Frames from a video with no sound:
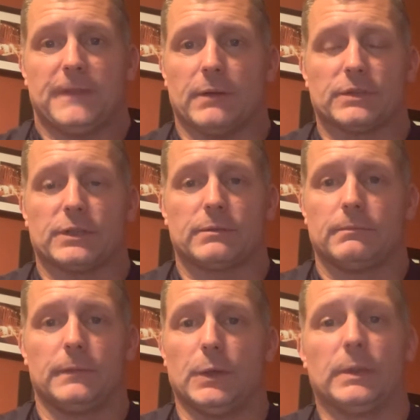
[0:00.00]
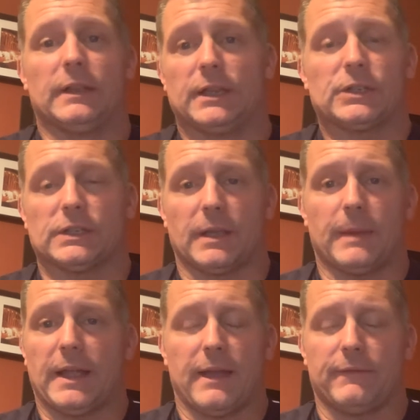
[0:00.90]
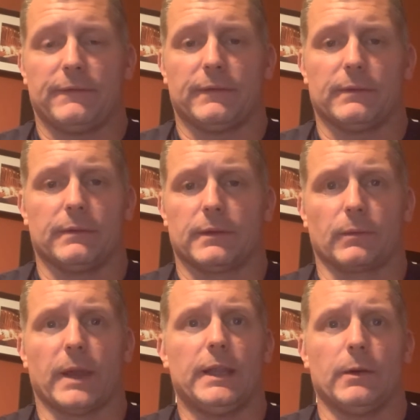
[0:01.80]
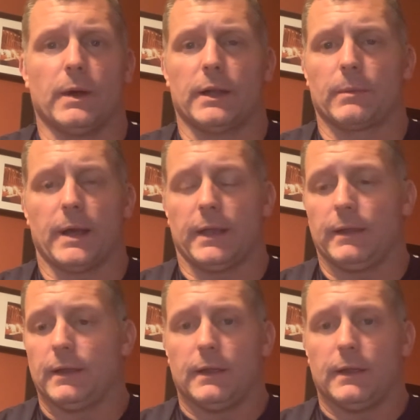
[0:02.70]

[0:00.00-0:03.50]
just doing the dishes, I might have the radio on, or my